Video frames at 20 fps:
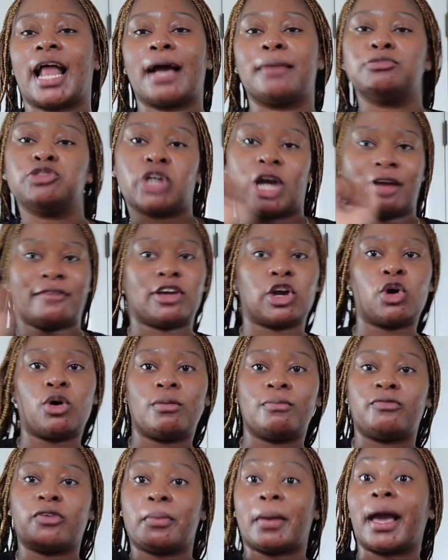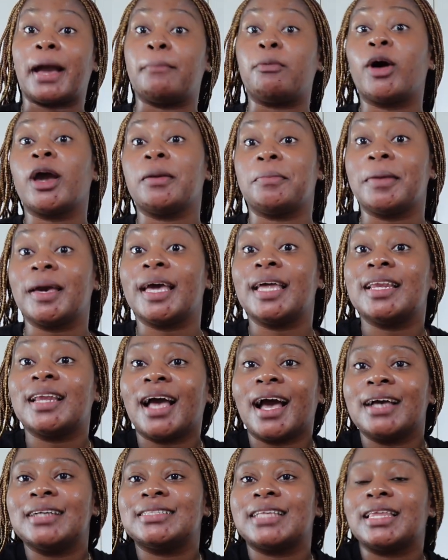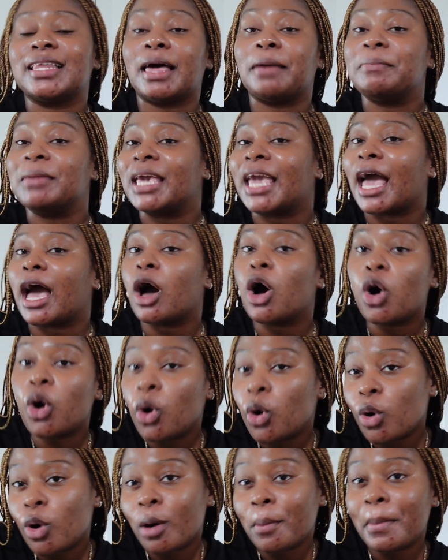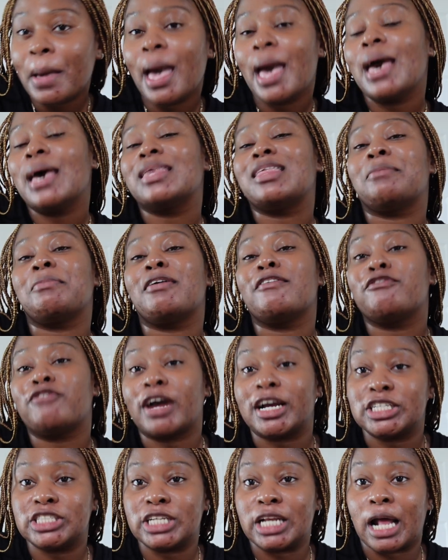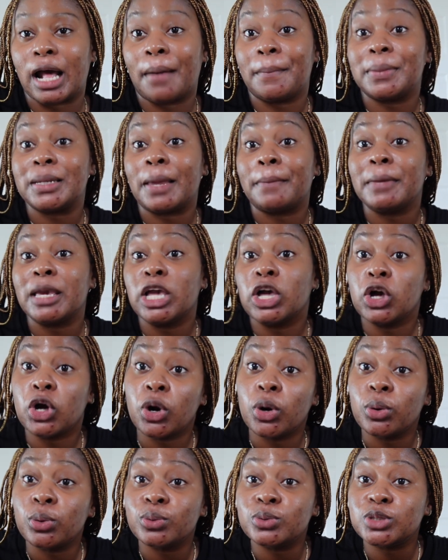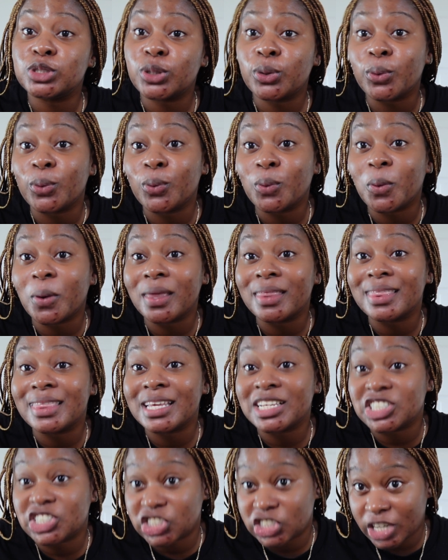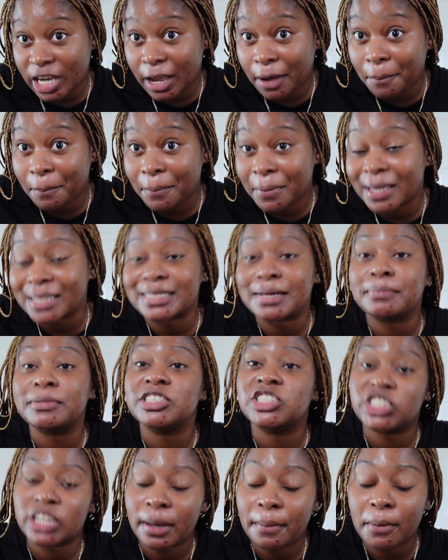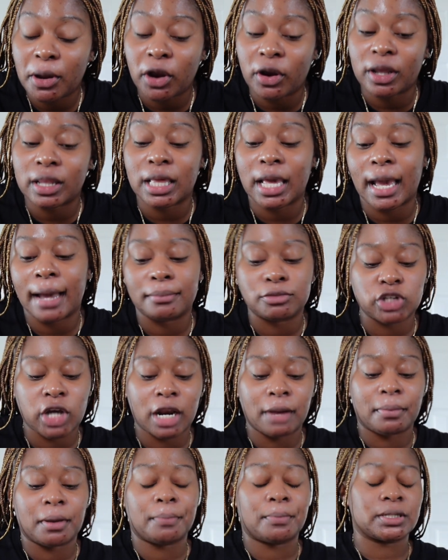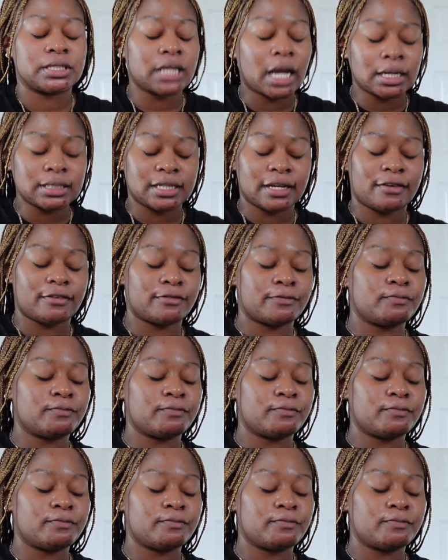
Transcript: I'm driving home from my appointment. I said, let me get home, let me freshen up, let me go to the gym. Because I'm a gym girly. I'm trying to be productive.